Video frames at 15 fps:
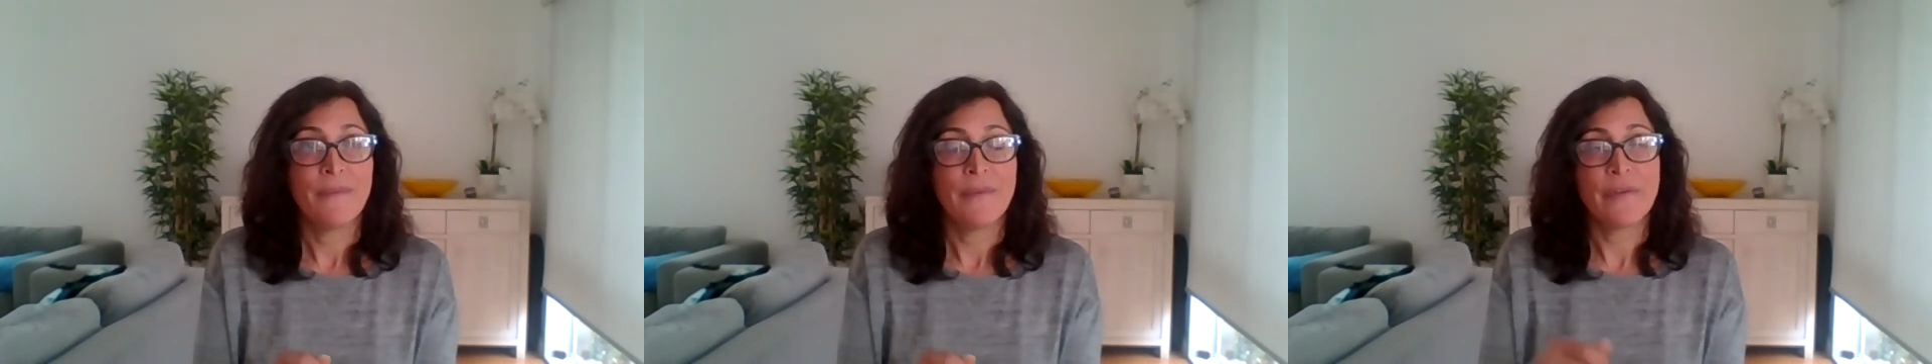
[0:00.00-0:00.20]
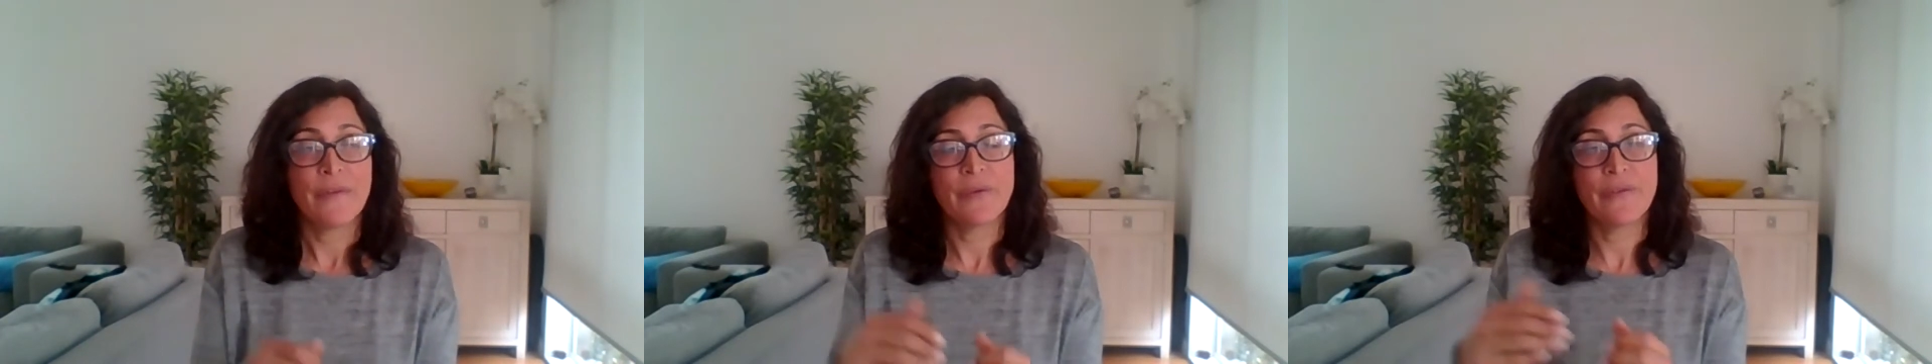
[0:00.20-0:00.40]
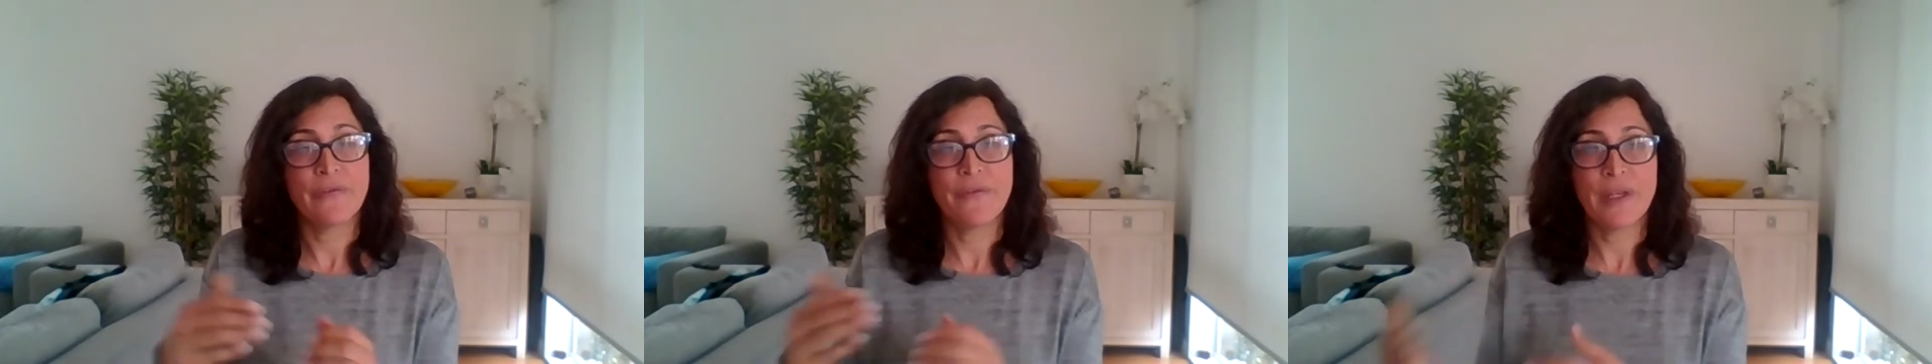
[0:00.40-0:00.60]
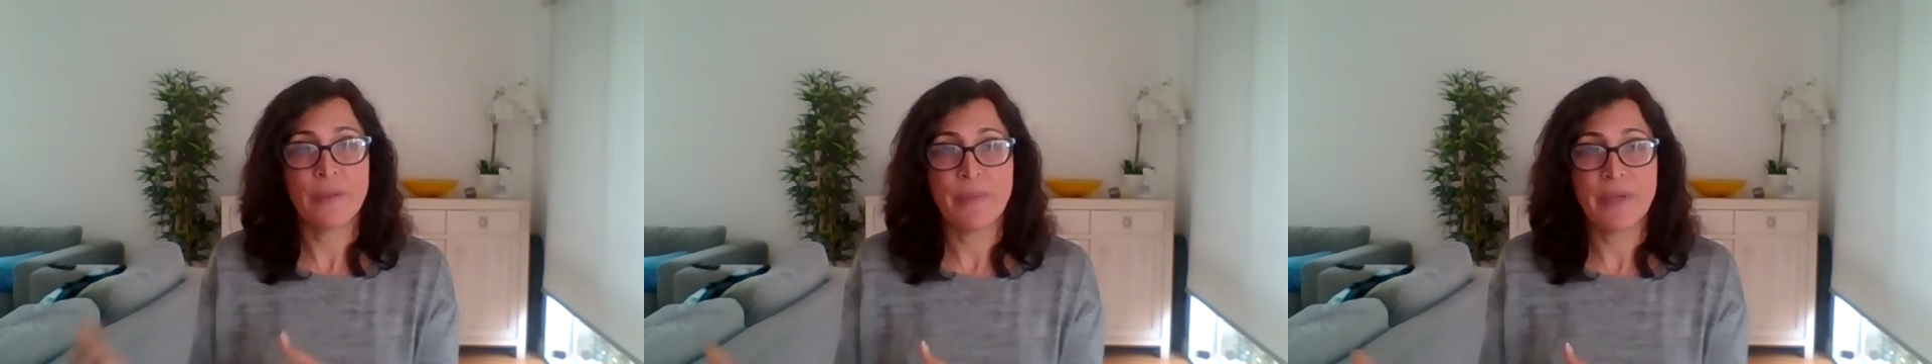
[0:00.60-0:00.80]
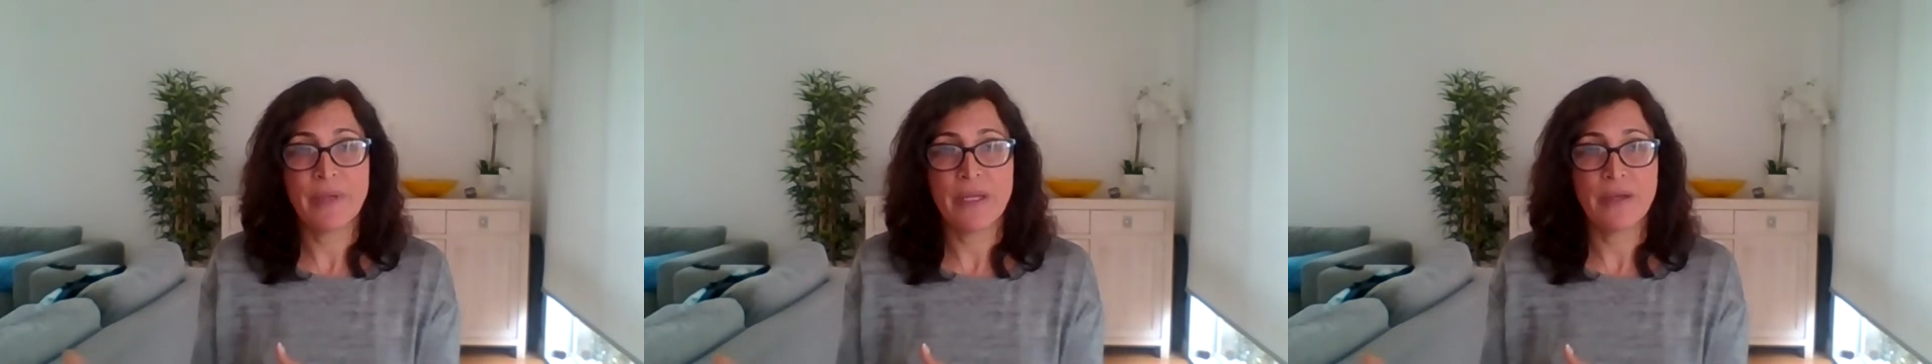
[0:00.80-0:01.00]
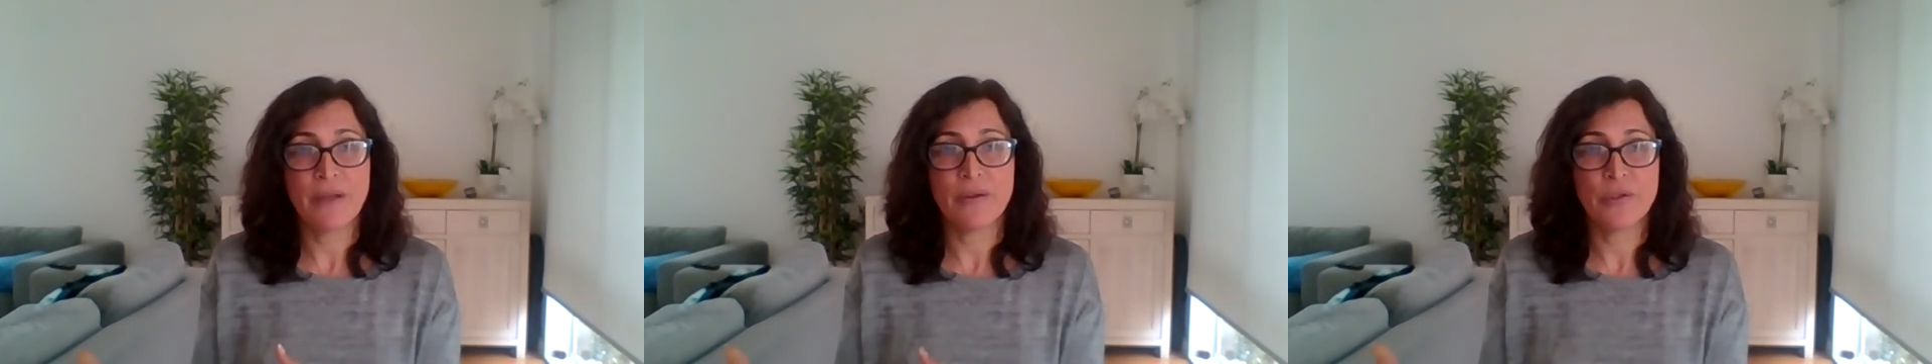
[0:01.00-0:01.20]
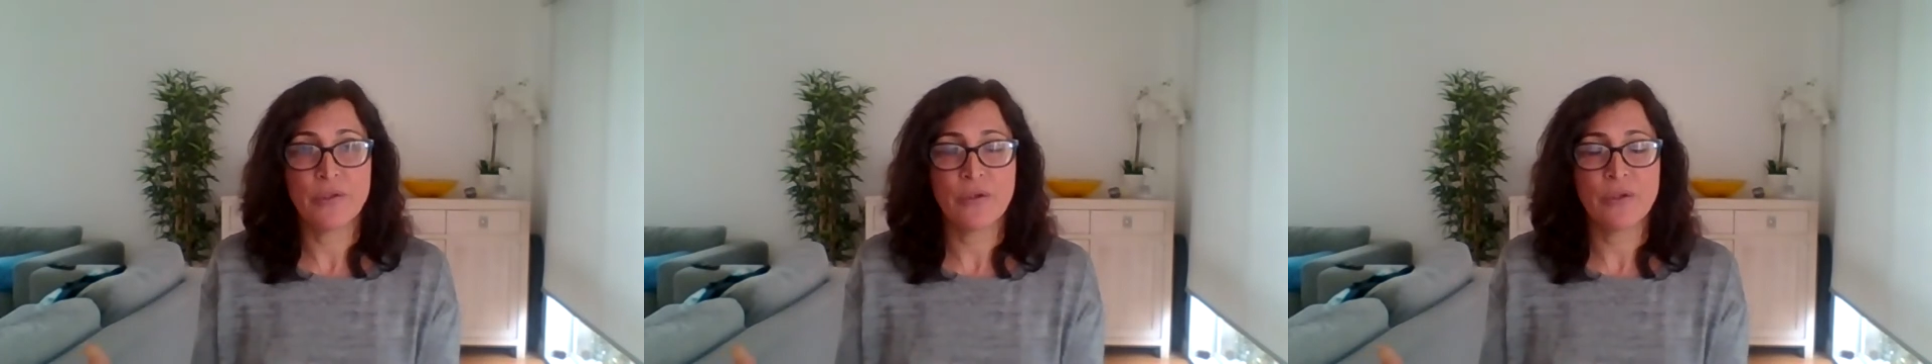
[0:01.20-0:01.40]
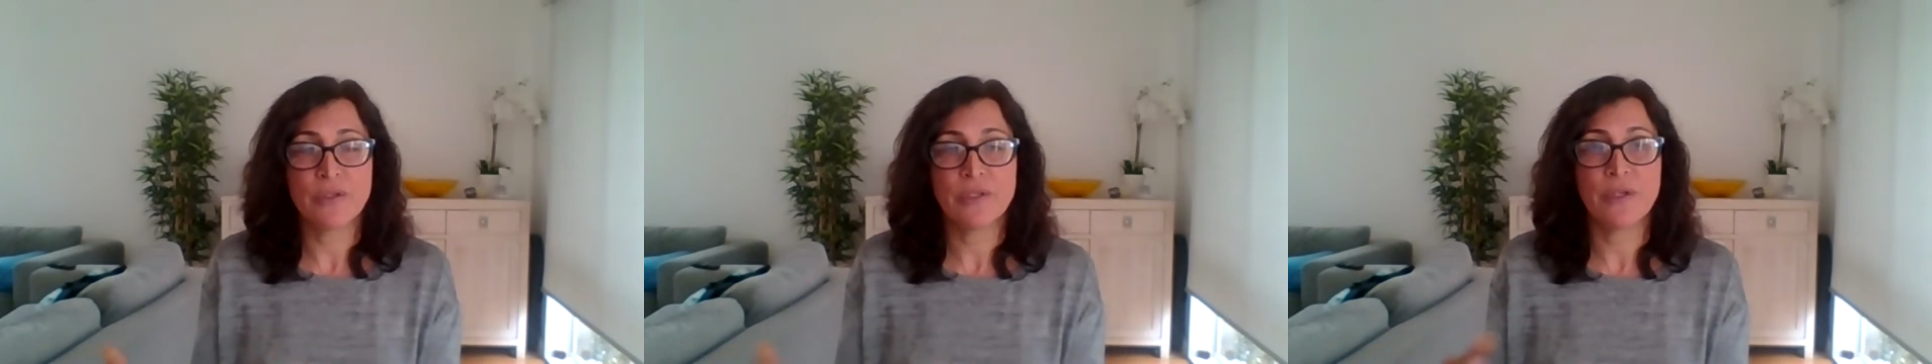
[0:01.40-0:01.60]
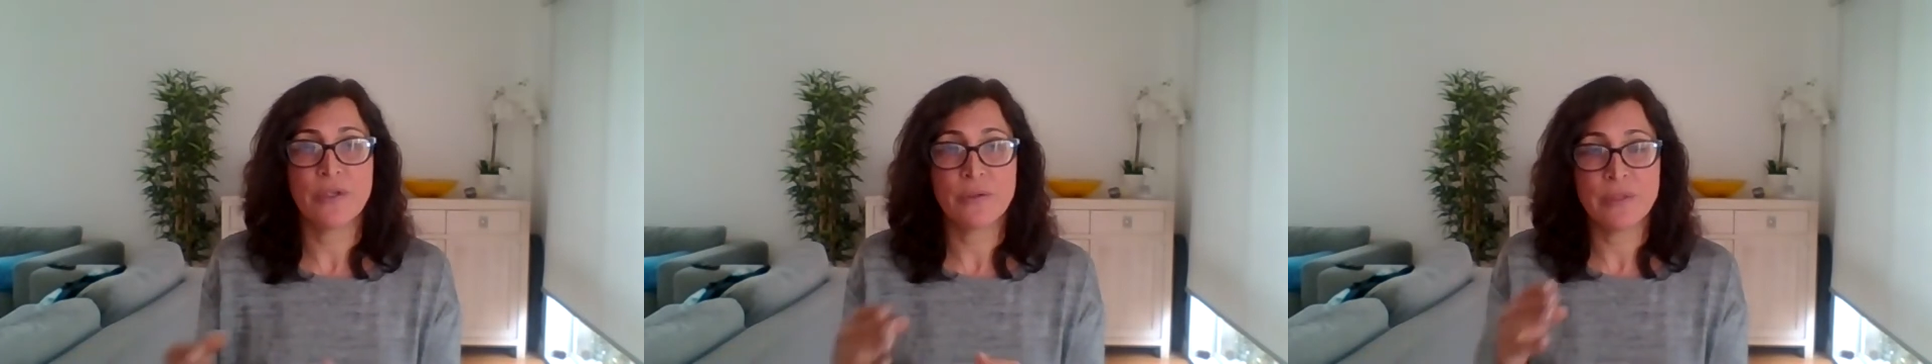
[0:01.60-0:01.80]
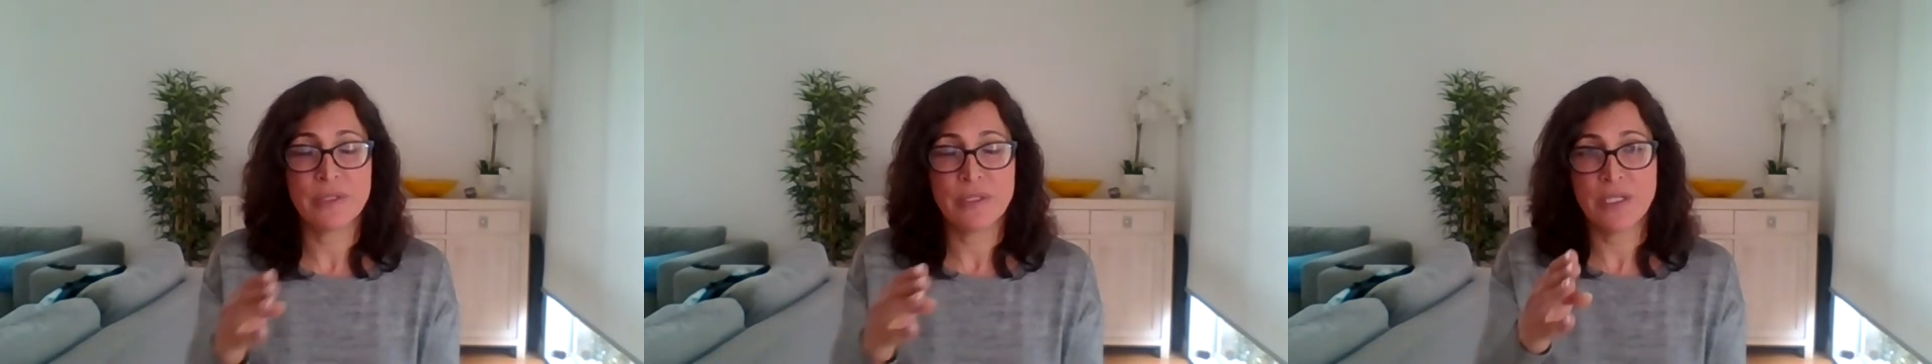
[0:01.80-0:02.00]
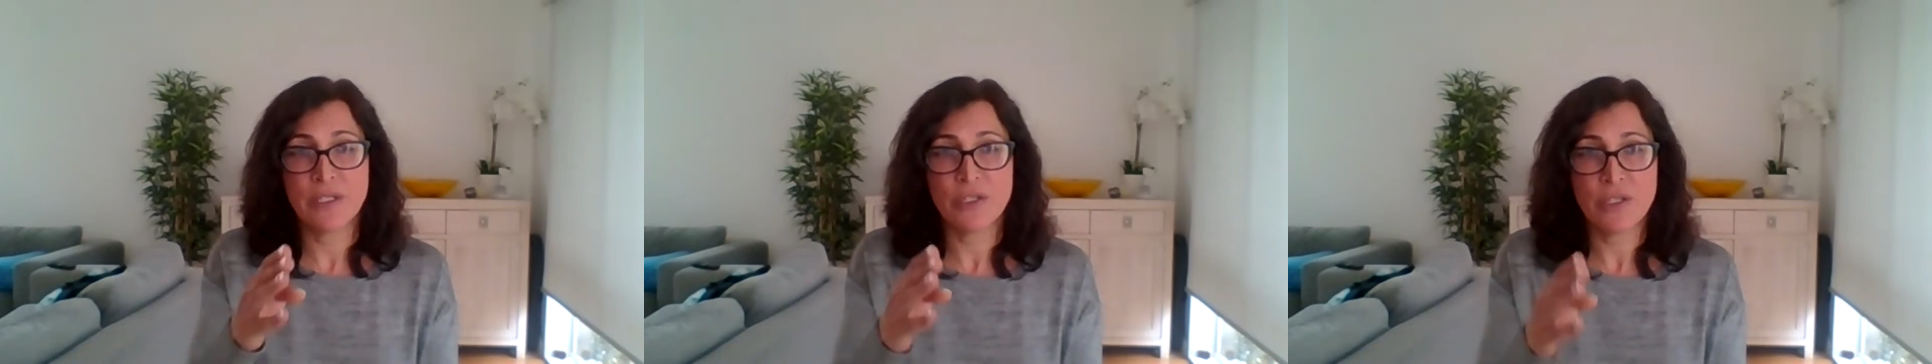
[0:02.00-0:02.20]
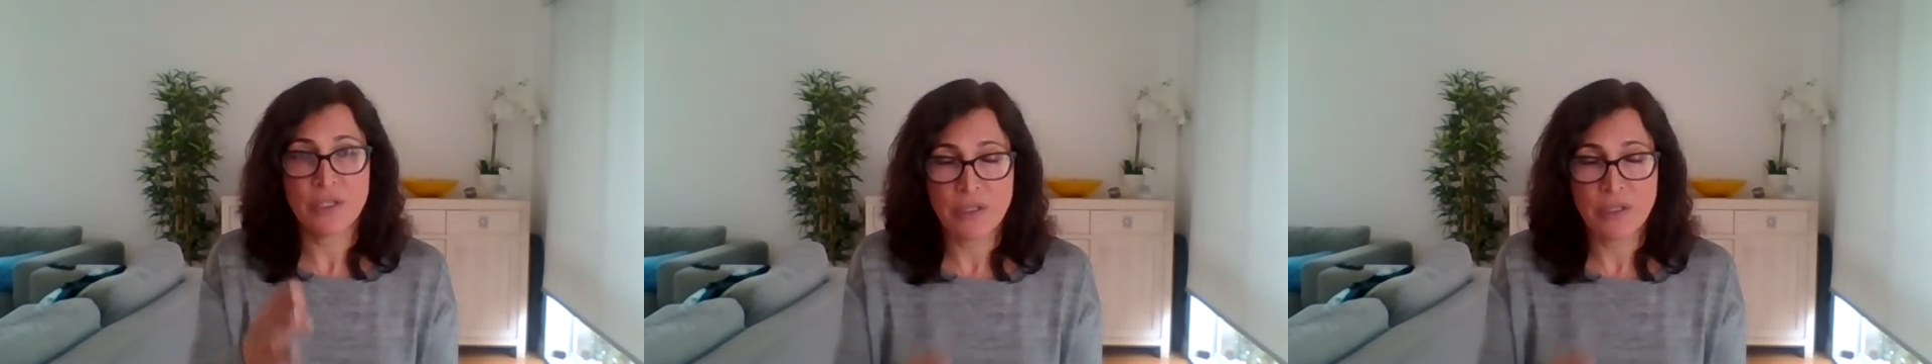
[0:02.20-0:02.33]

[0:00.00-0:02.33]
There was a Filipino doctor who was teaching